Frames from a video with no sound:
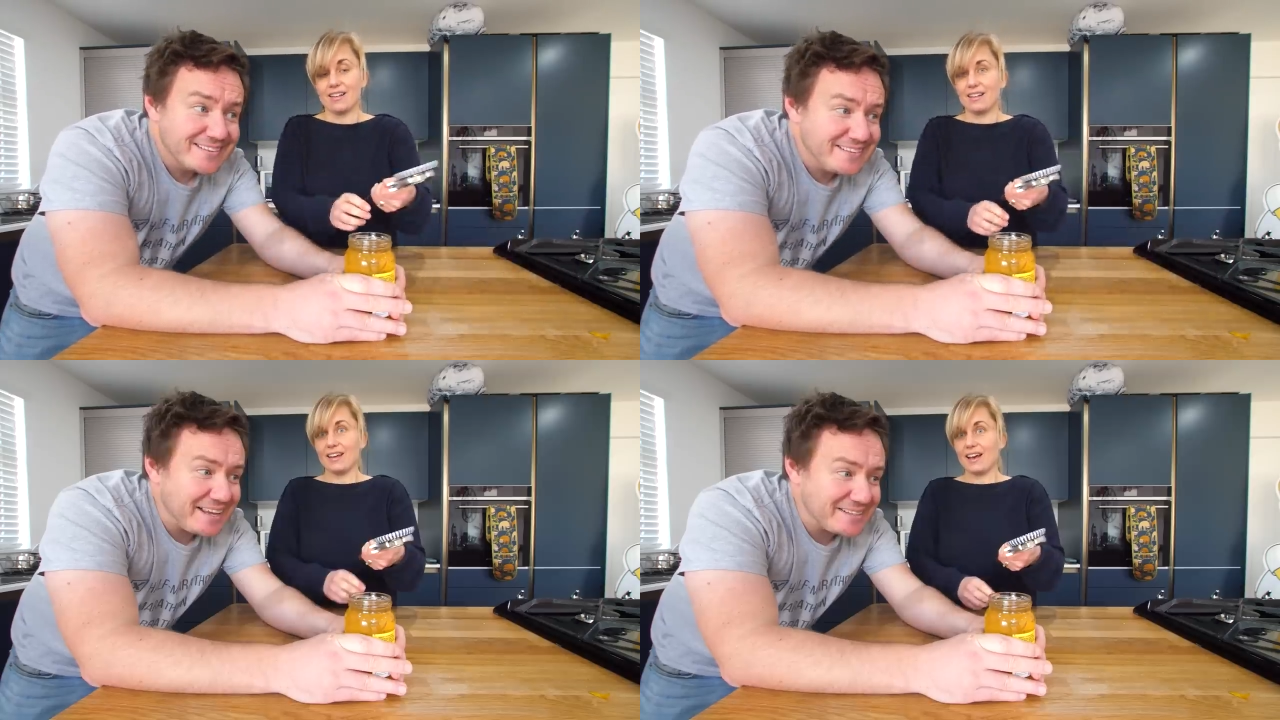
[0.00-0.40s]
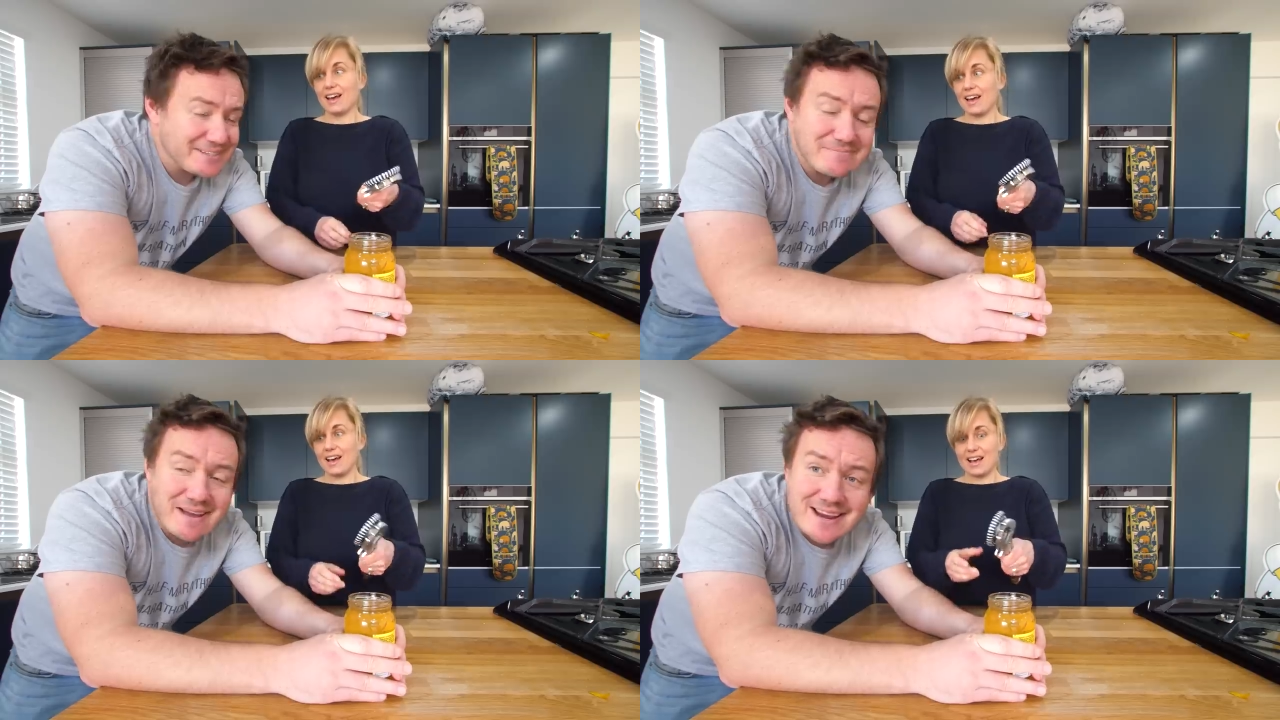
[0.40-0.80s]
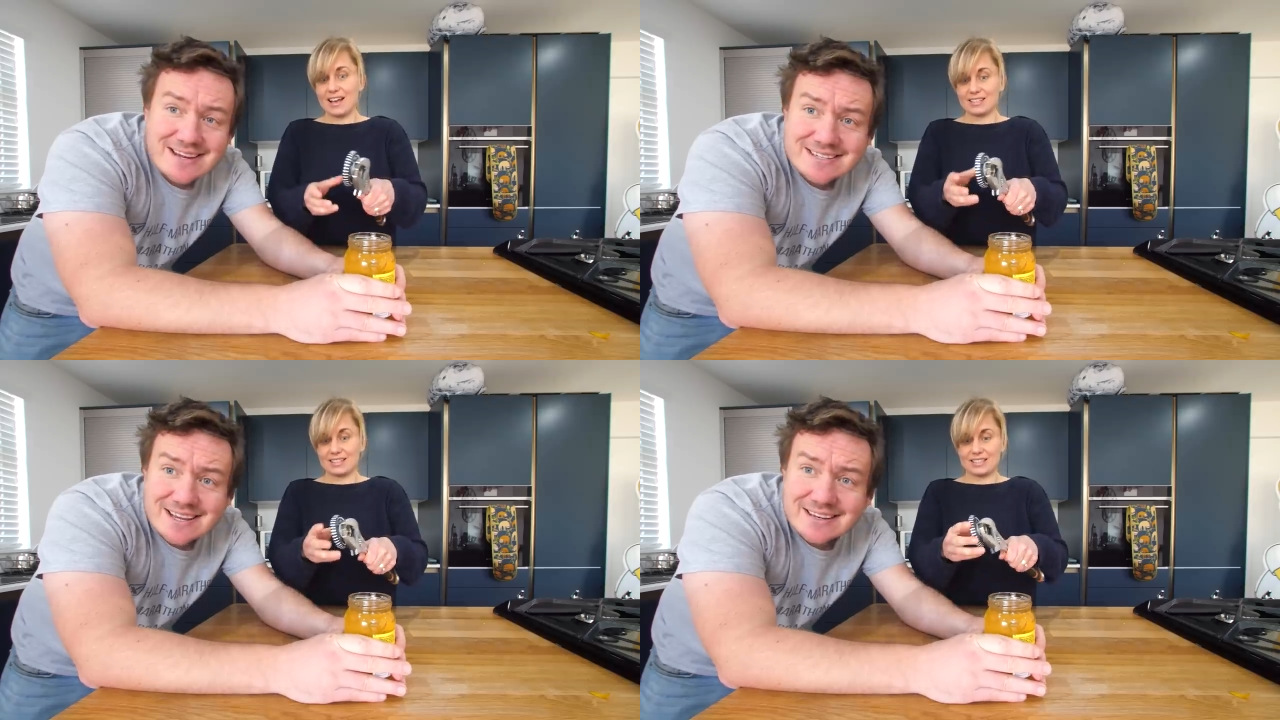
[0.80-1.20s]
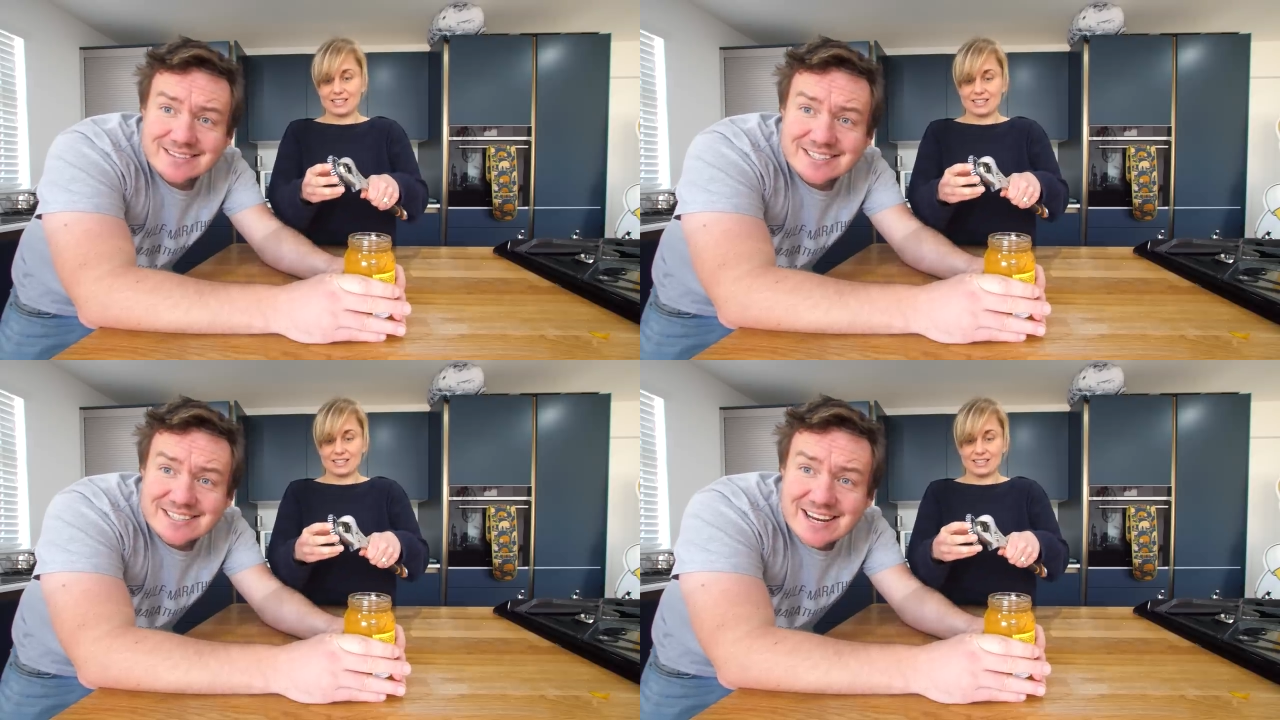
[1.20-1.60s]
Speaker 1: That's
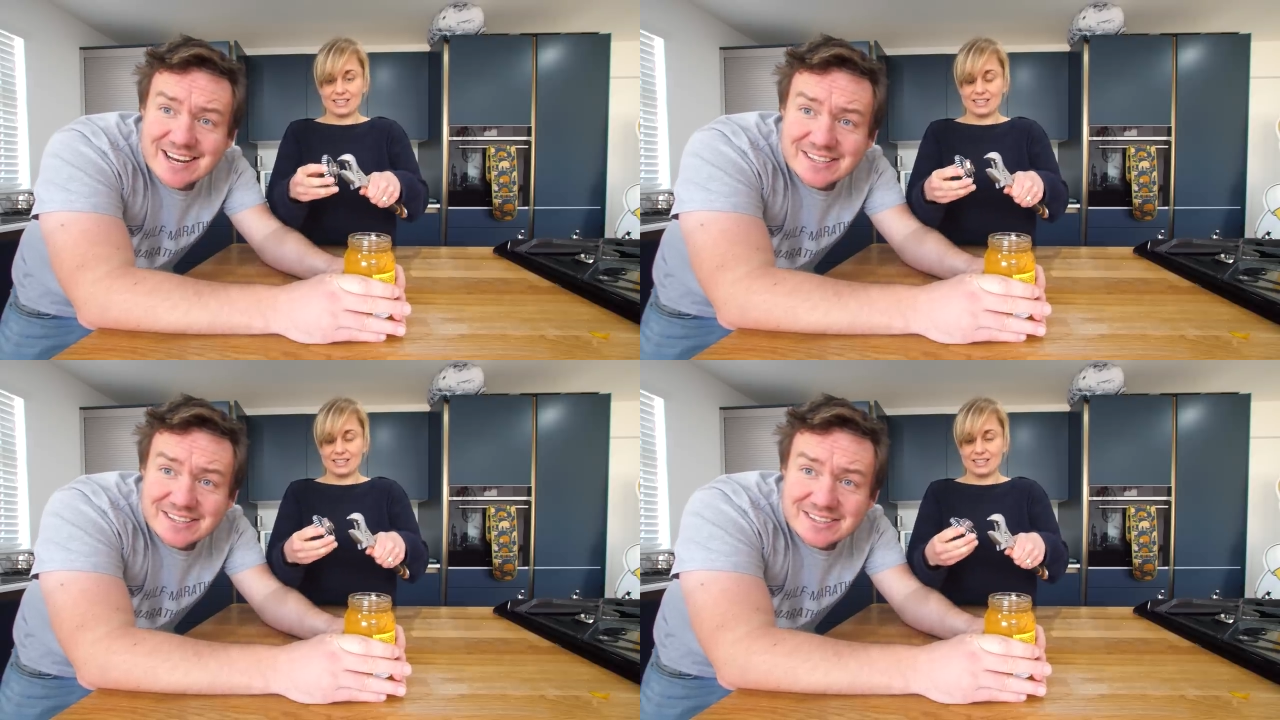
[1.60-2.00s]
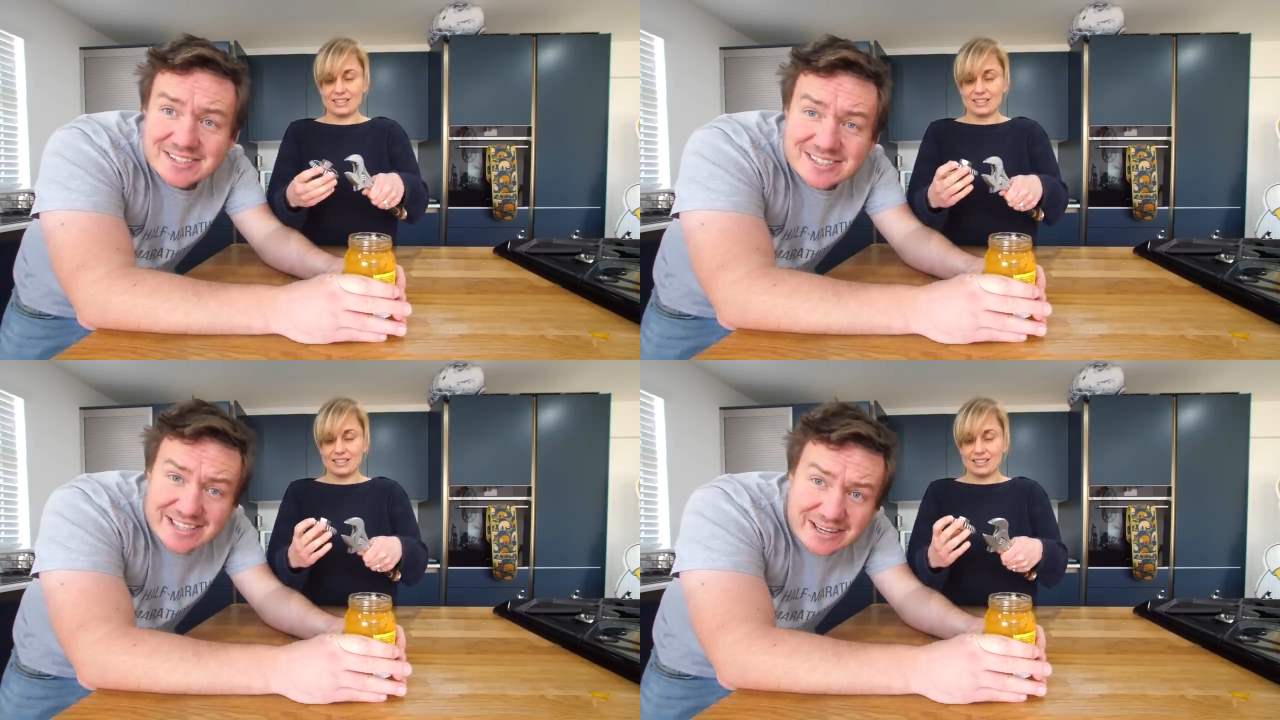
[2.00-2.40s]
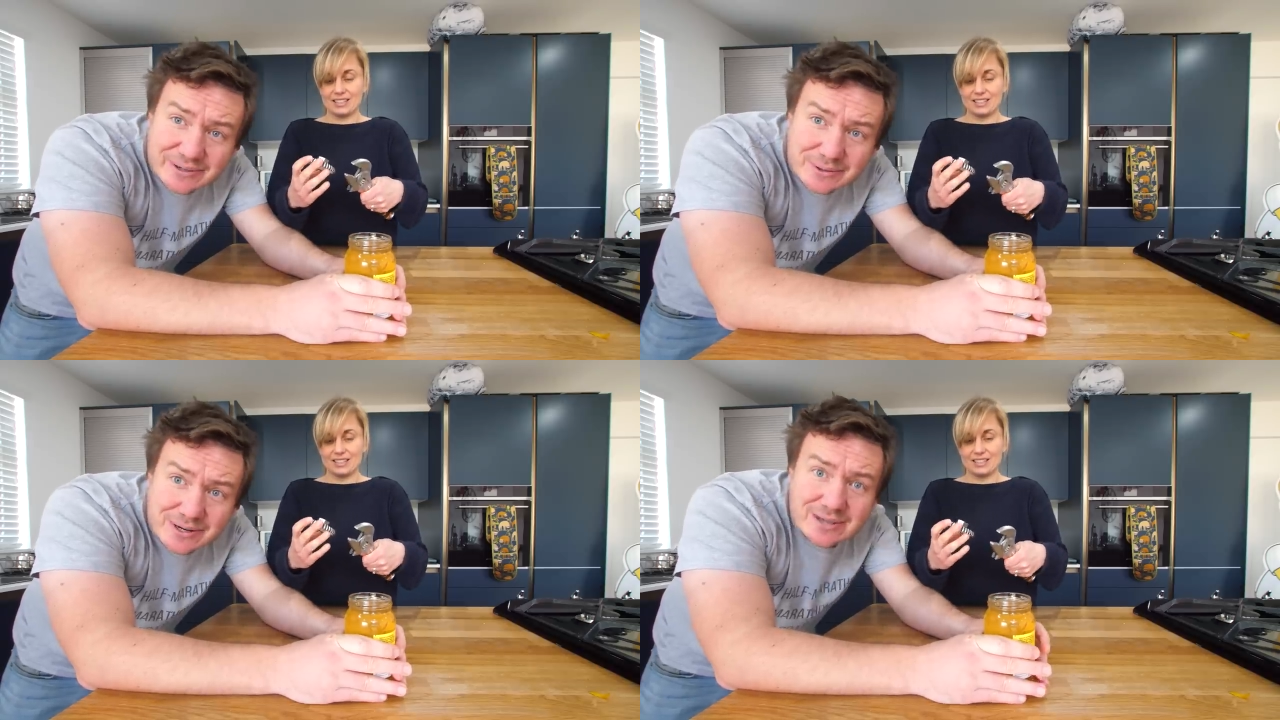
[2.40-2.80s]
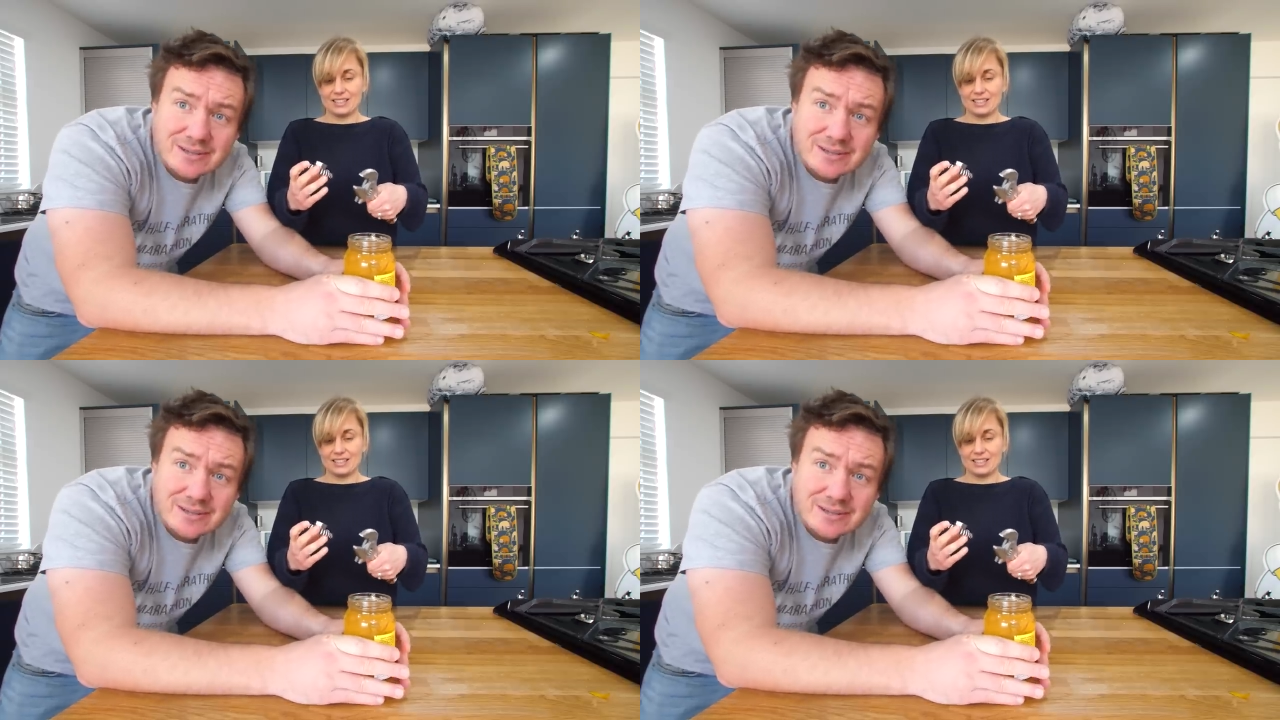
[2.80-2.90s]
amazing. Did you hear that the seal